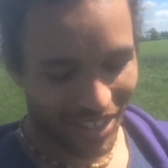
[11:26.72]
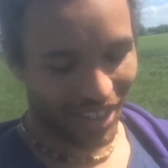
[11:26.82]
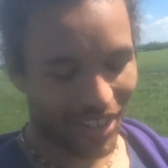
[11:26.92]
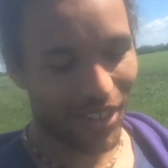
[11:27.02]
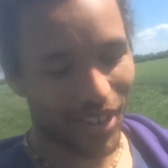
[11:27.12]

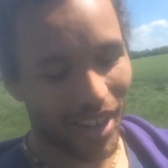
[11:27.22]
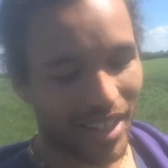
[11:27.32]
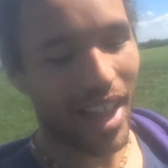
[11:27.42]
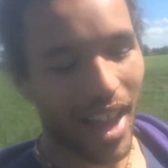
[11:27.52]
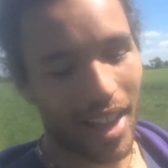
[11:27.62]

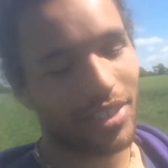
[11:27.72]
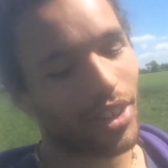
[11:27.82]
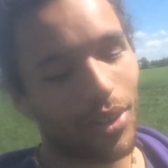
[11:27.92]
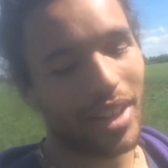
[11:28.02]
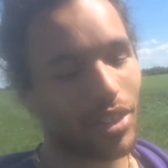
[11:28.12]
Yeah,
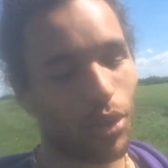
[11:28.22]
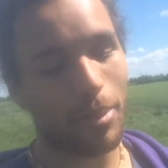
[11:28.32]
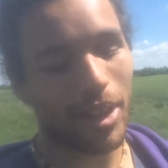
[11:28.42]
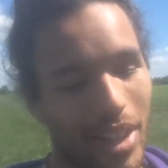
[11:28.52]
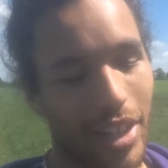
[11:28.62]
so it's all
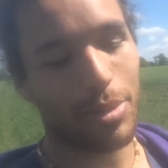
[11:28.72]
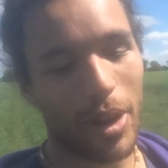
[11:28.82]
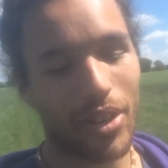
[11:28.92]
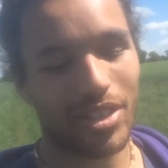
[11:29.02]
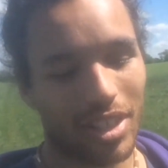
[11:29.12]
about the
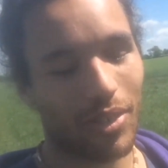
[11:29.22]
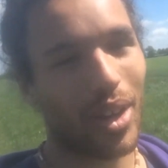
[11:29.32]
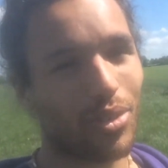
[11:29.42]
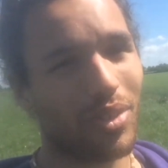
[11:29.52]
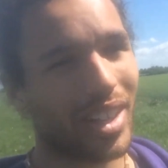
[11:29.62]
experience that you've
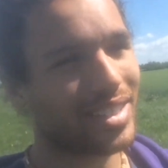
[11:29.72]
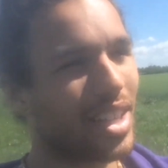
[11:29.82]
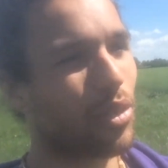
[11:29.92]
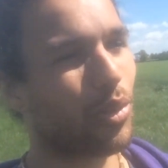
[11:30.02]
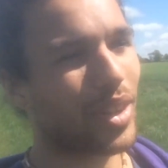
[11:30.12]
had with like
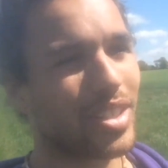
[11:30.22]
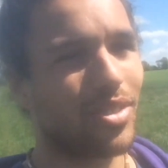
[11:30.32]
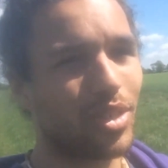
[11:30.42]
several things.